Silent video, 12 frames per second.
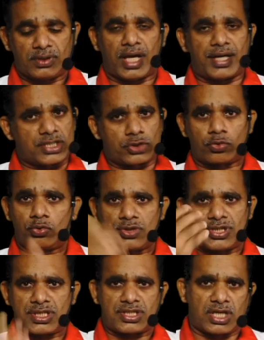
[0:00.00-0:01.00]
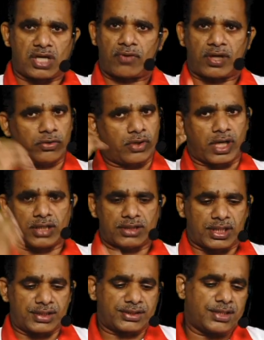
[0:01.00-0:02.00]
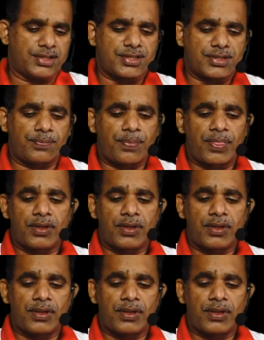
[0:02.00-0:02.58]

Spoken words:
that is through GSTR1 or other returns.